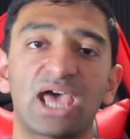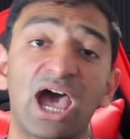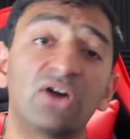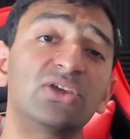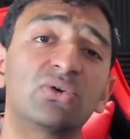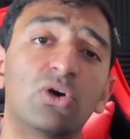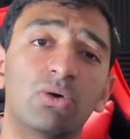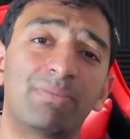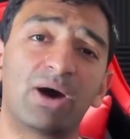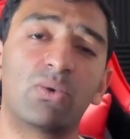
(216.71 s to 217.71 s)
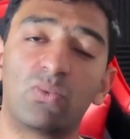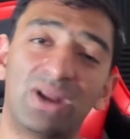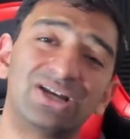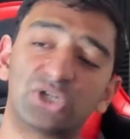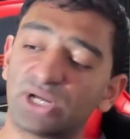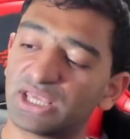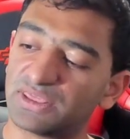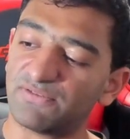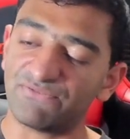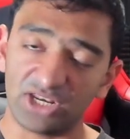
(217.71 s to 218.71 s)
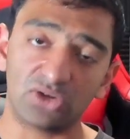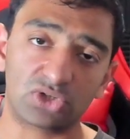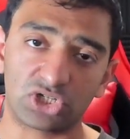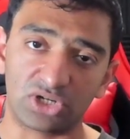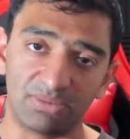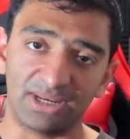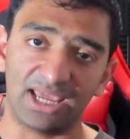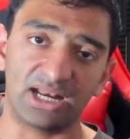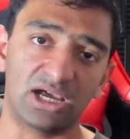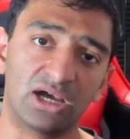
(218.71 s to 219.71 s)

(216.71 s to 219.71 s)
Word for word: how do you go about rendering the video stream data